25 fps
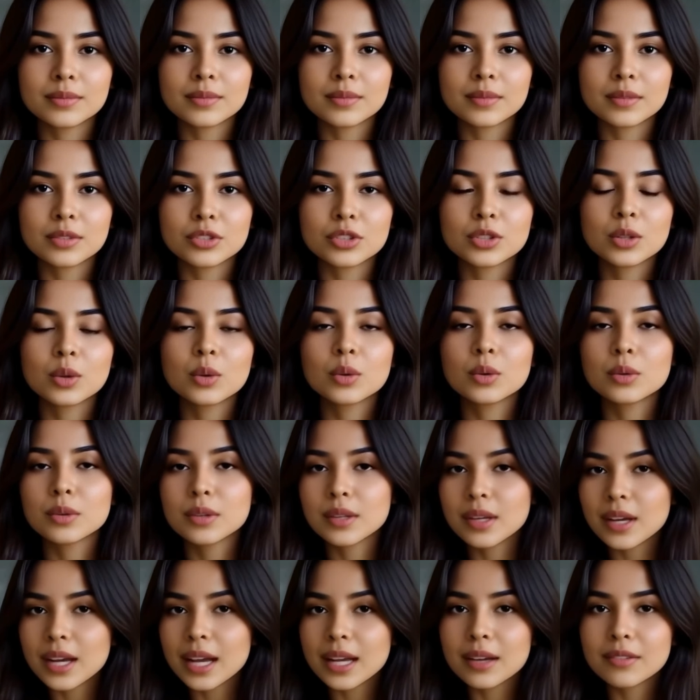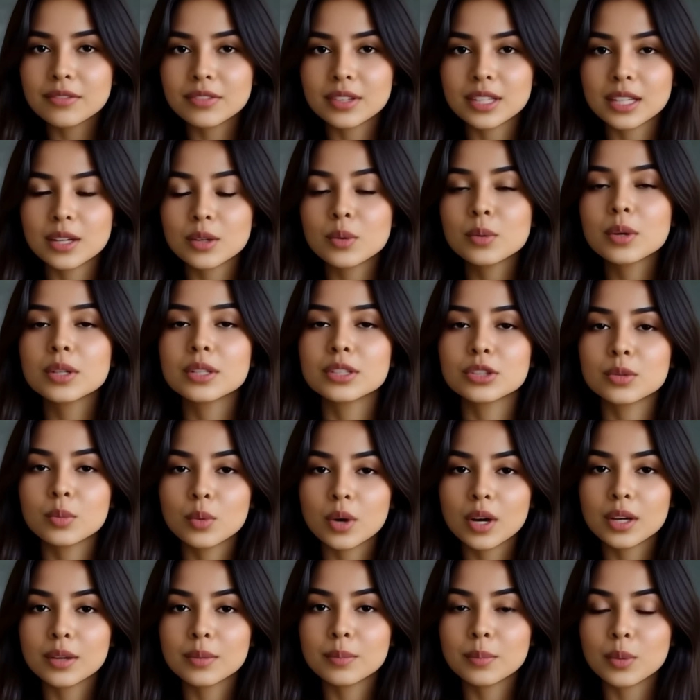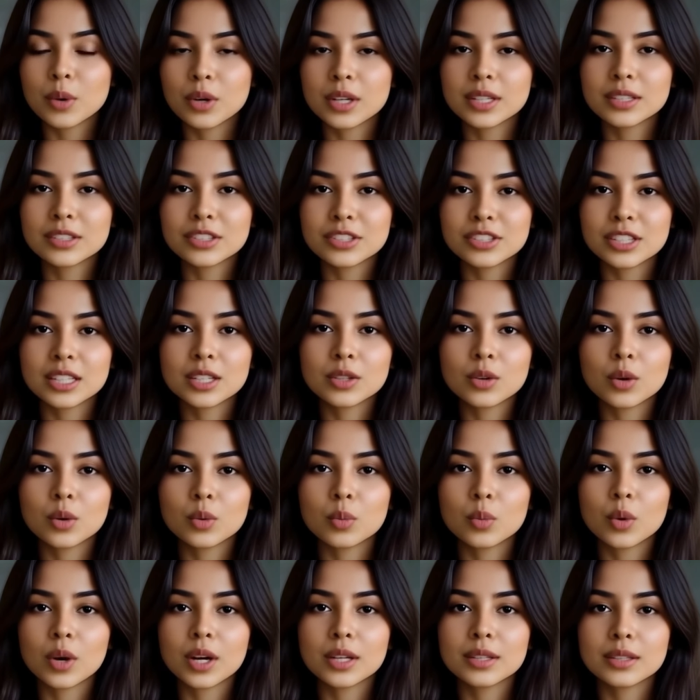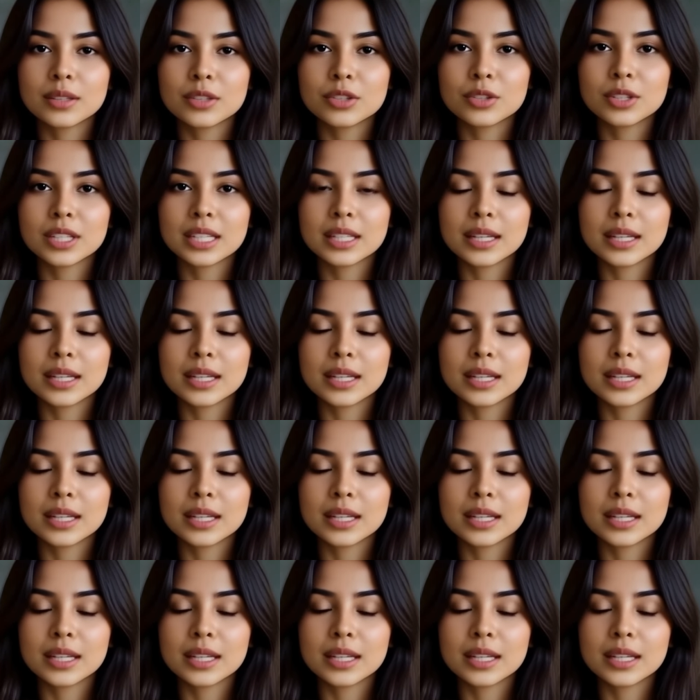So, F equals 1.013